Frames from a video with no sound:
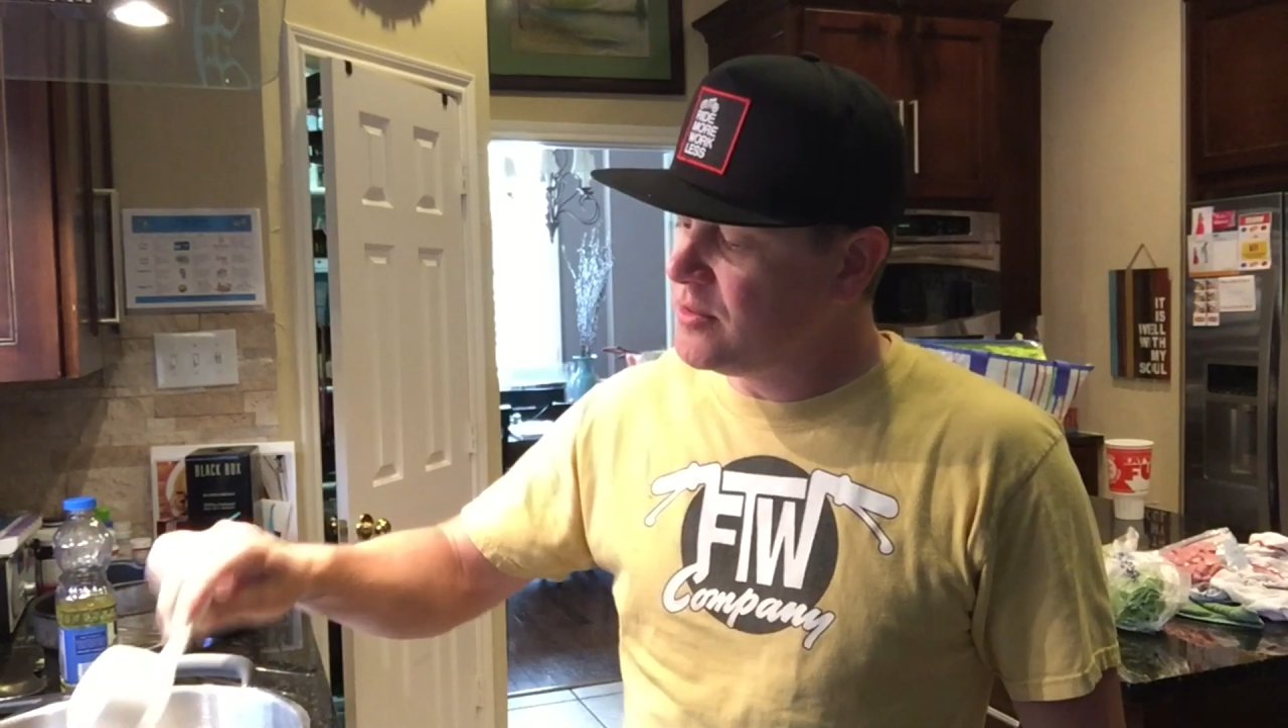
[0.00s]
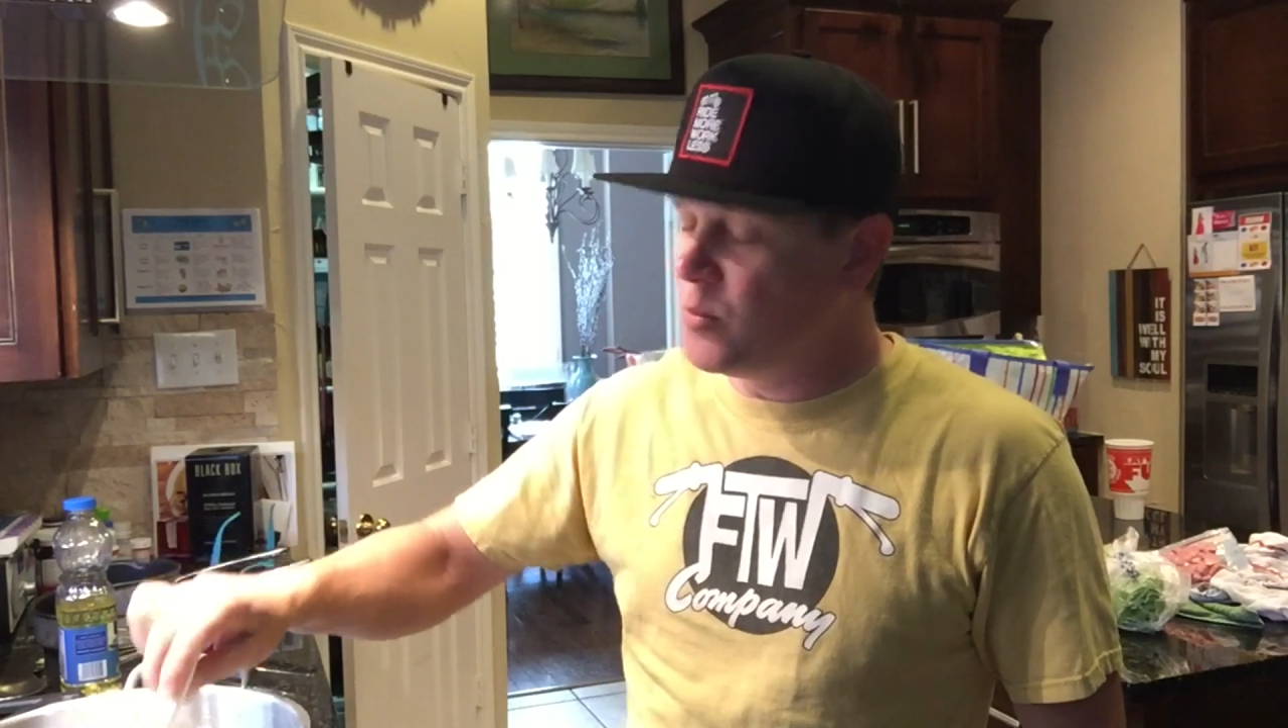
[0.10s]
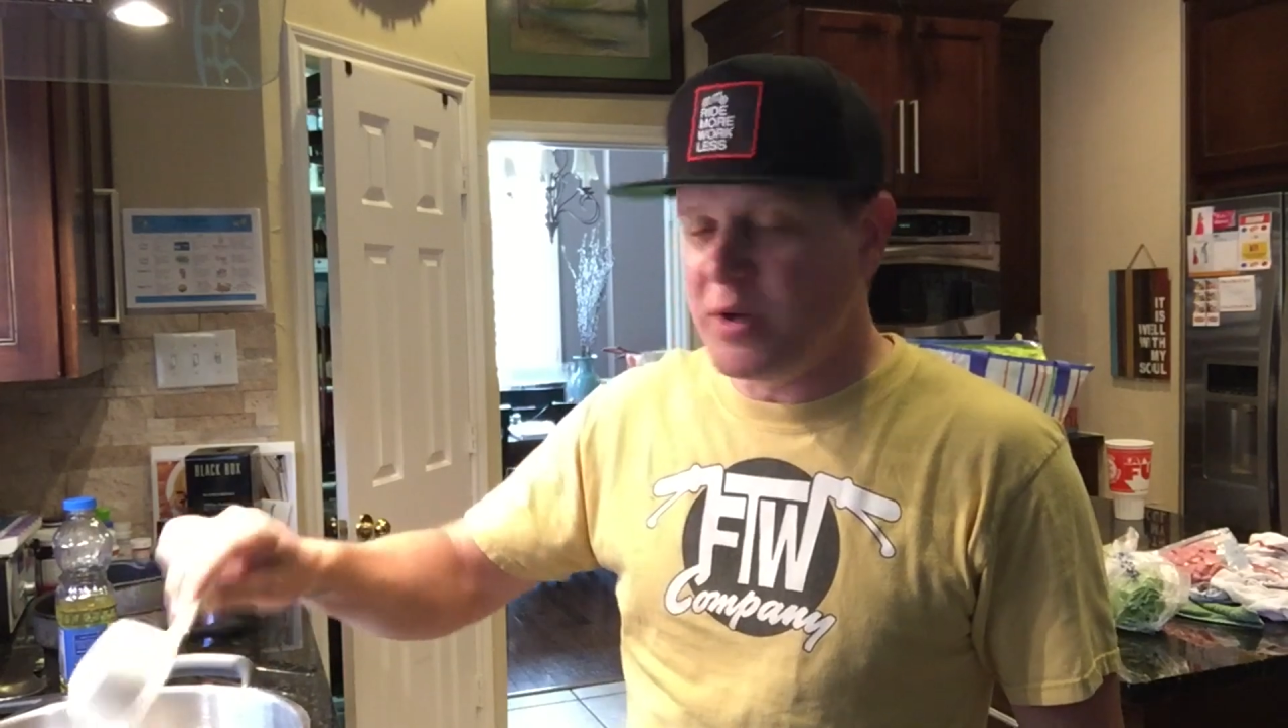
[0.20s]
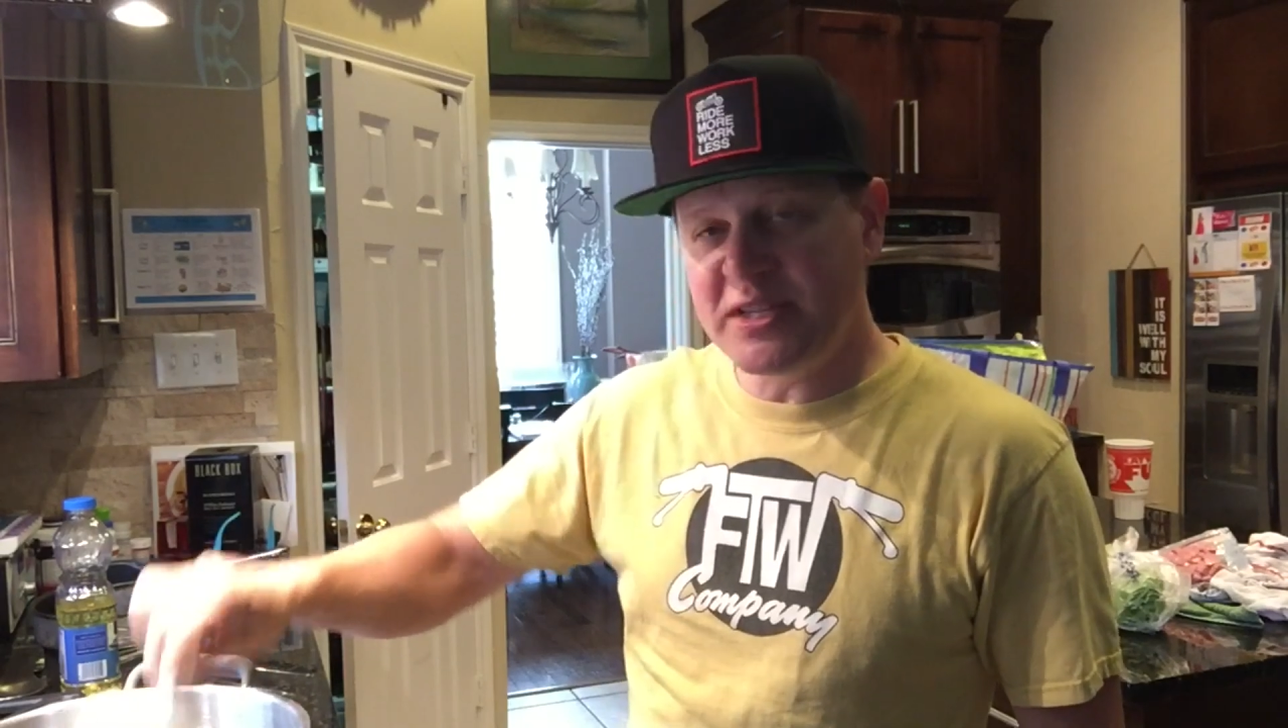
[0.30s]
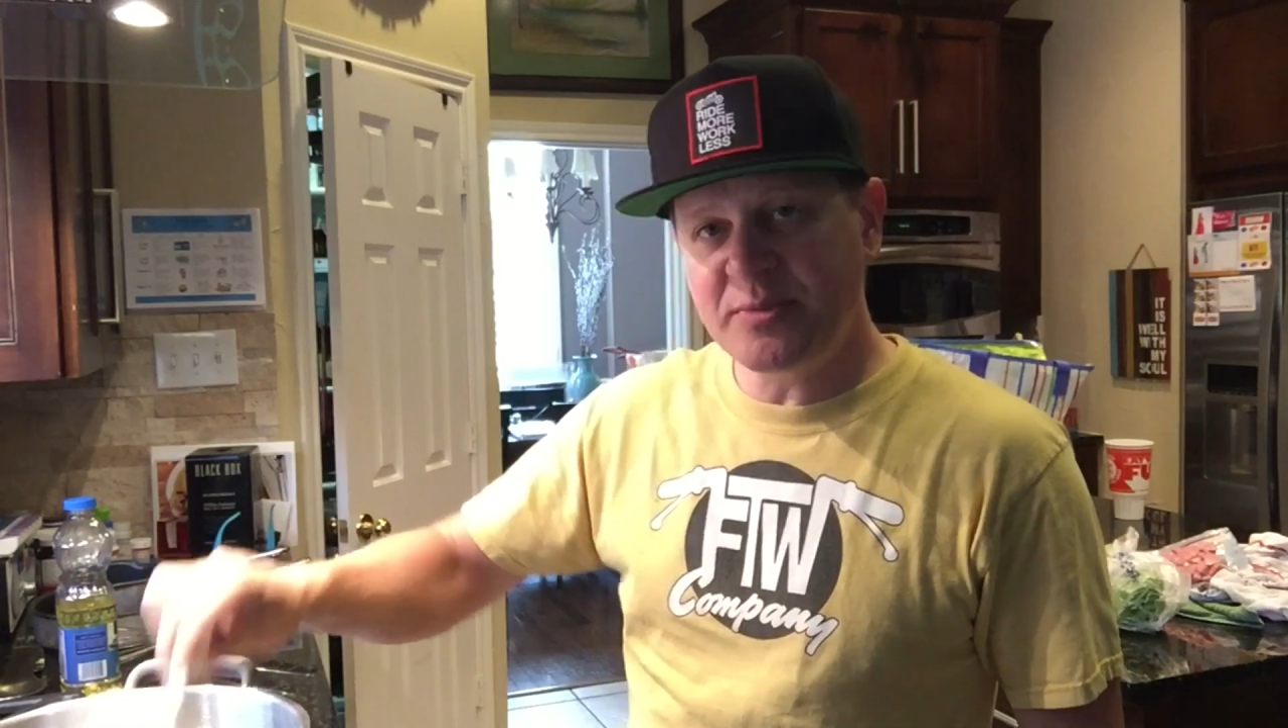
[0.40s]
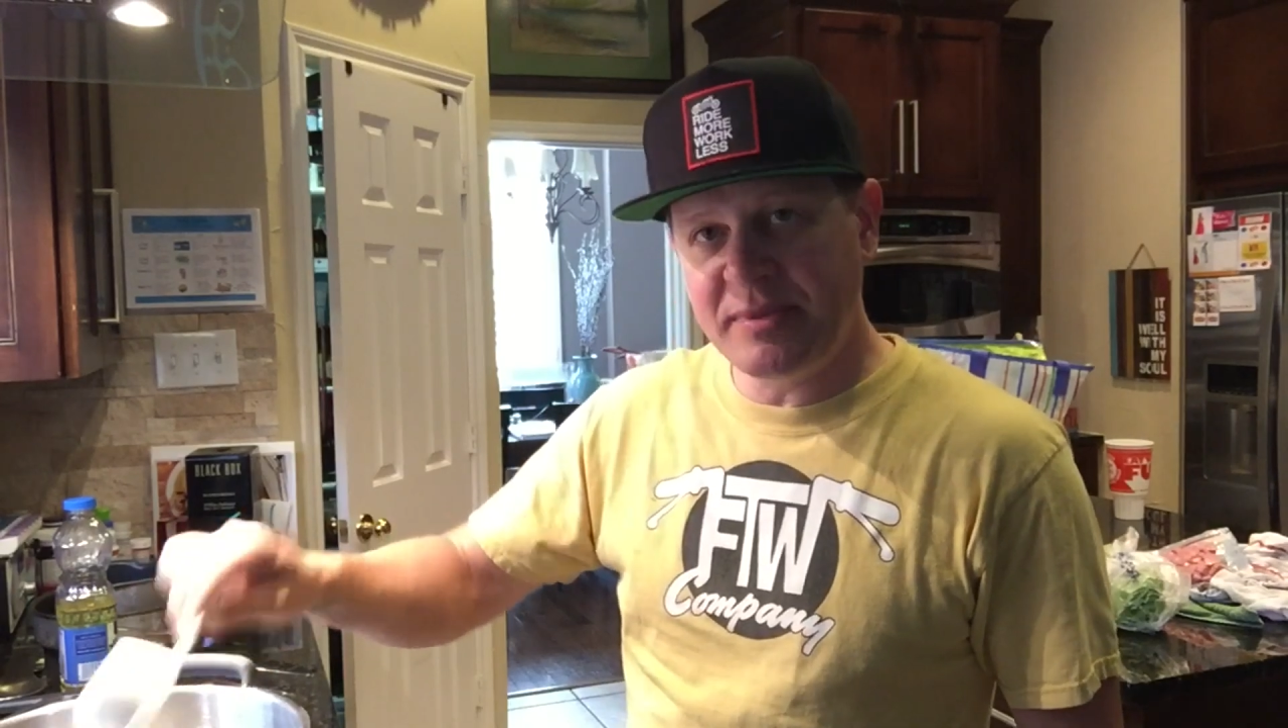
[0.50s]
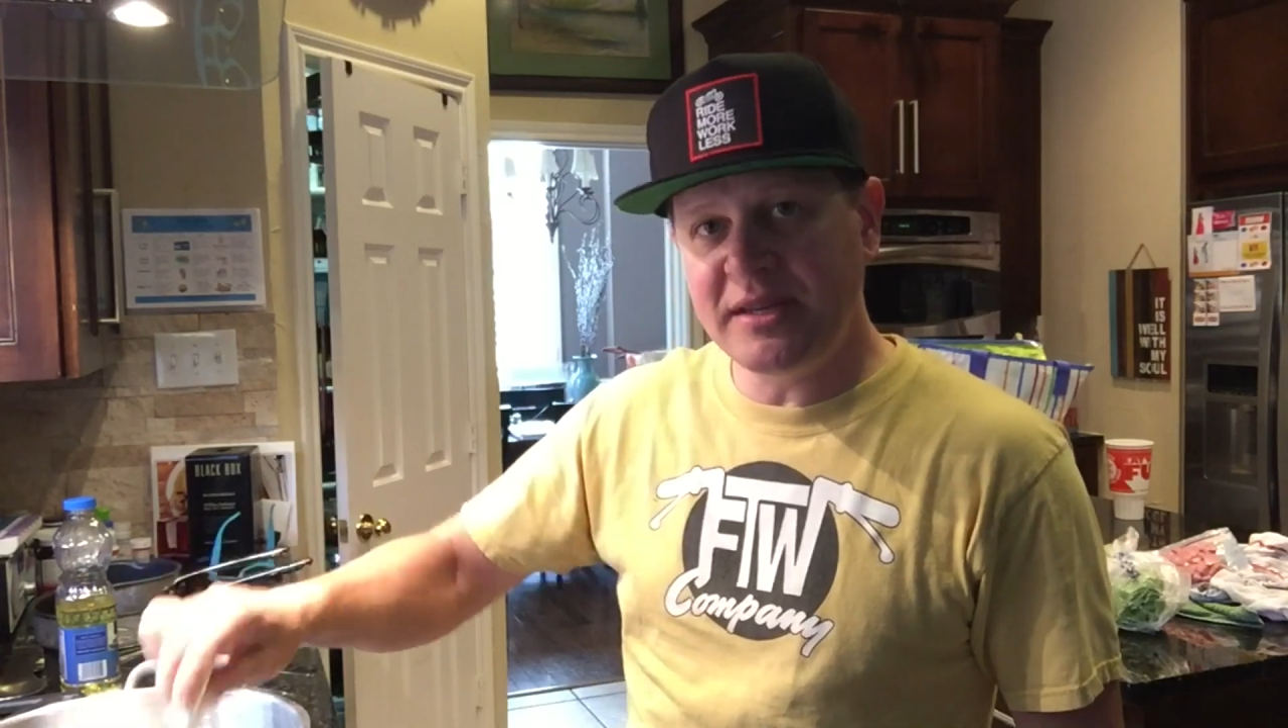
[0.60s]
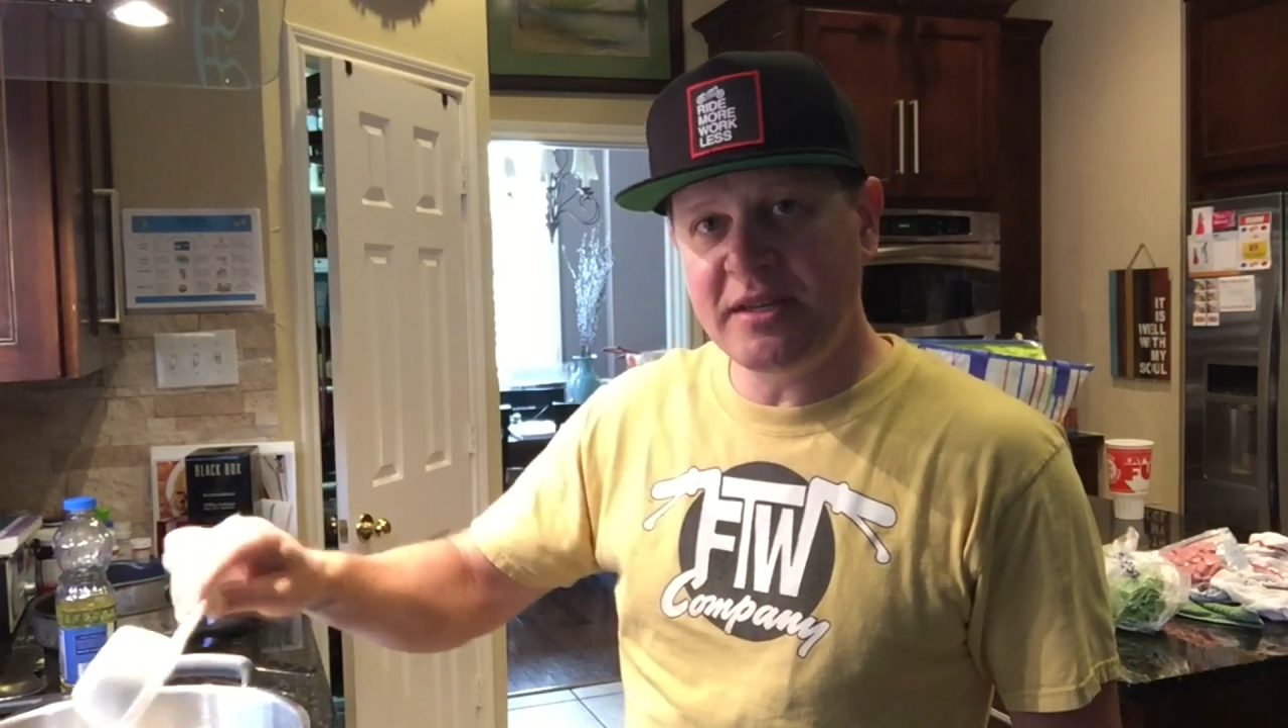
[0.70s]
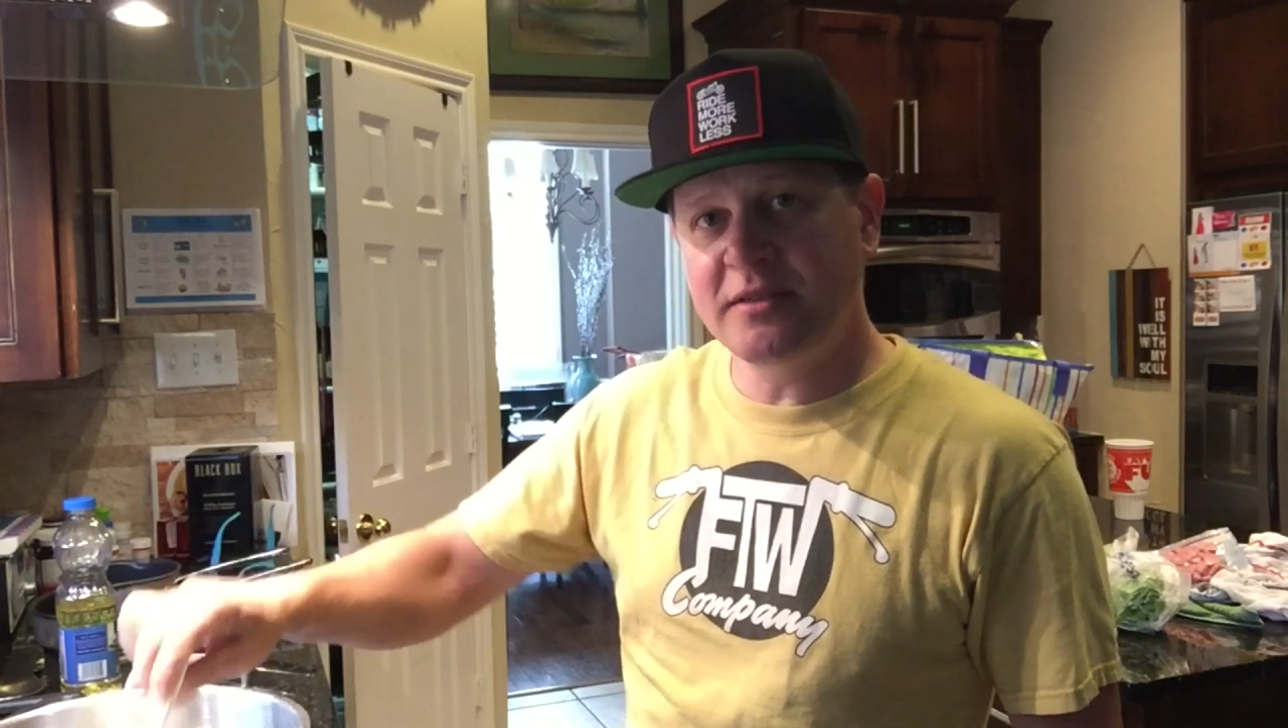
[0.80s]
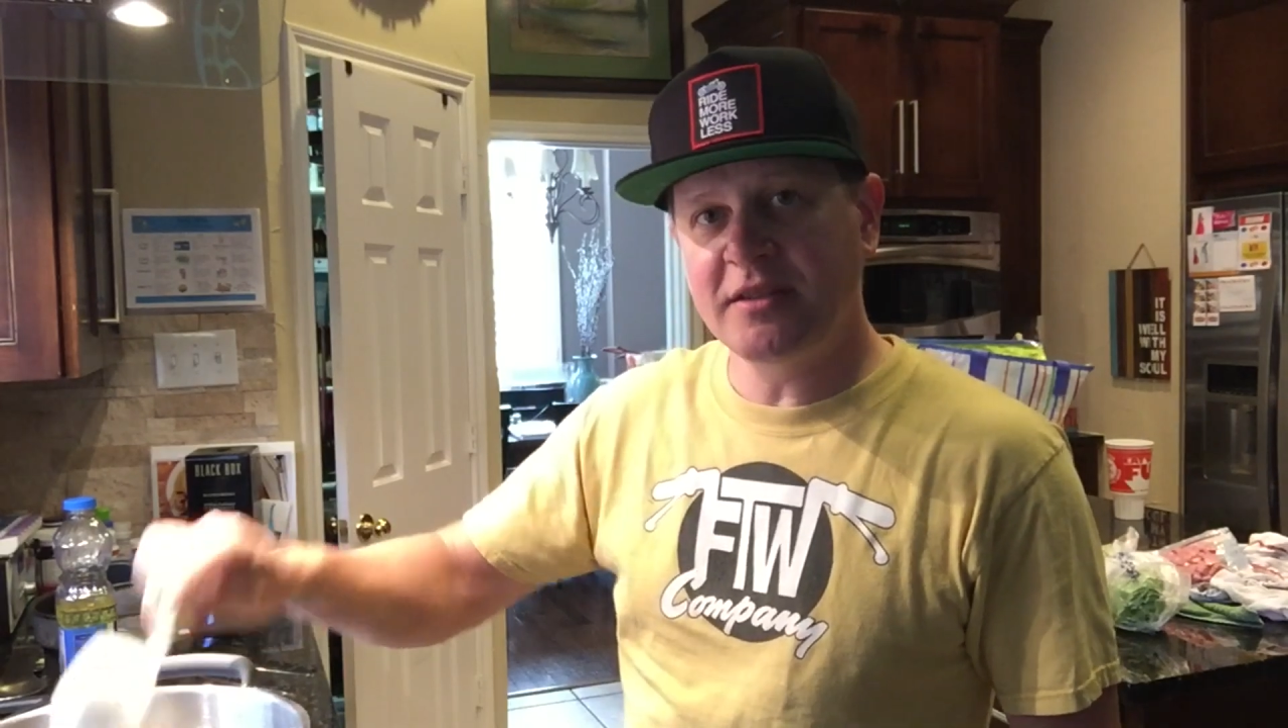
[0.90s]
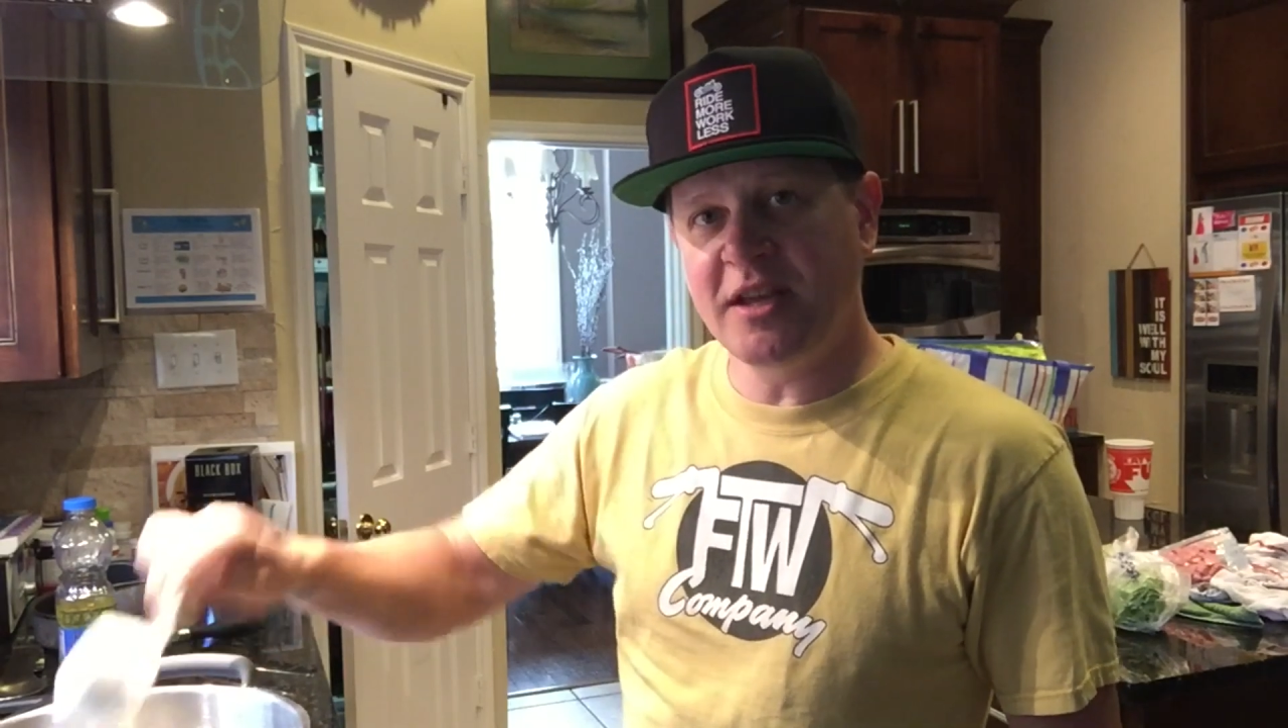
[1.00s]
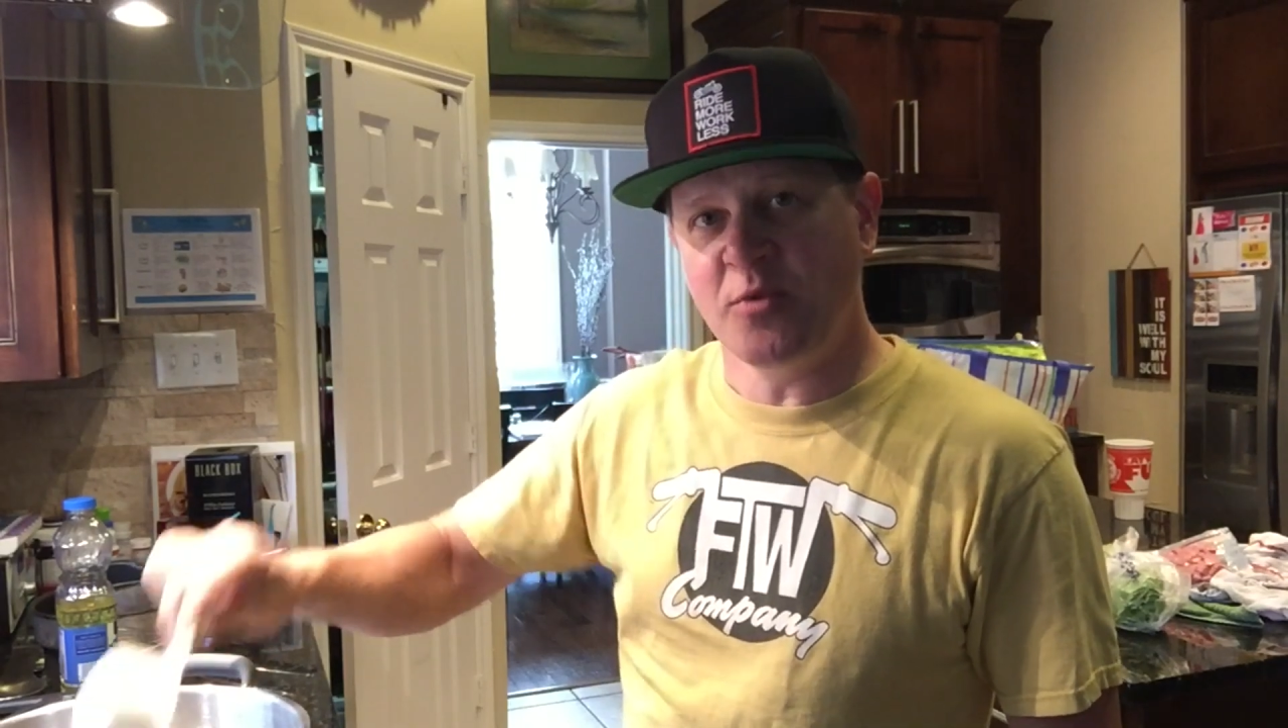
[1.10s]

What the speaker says: wisp this